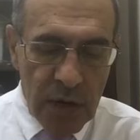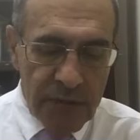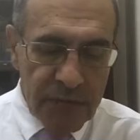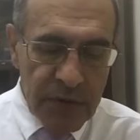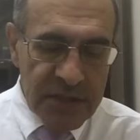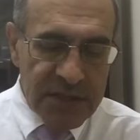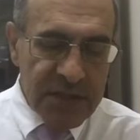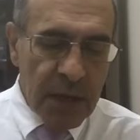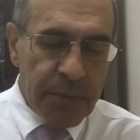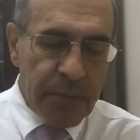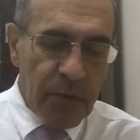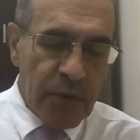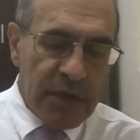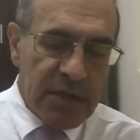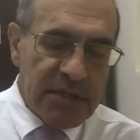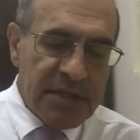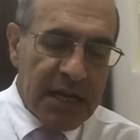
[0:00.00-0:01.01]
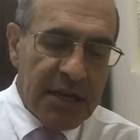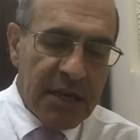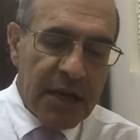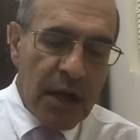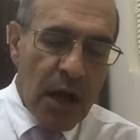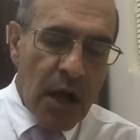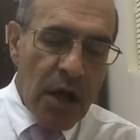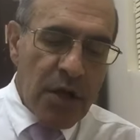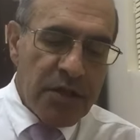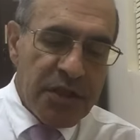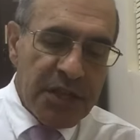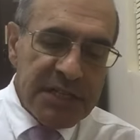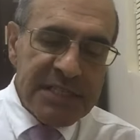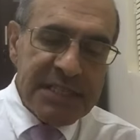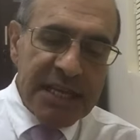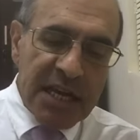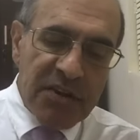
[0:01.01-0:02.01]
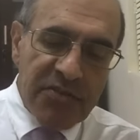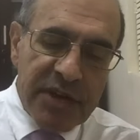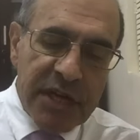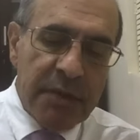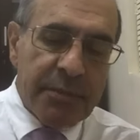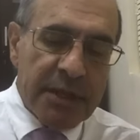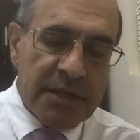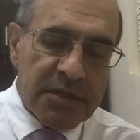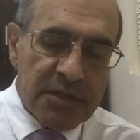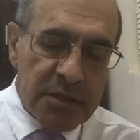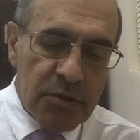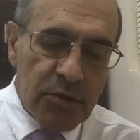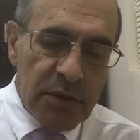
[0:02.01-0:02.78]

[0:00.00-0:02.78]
for example, when you say this agreement,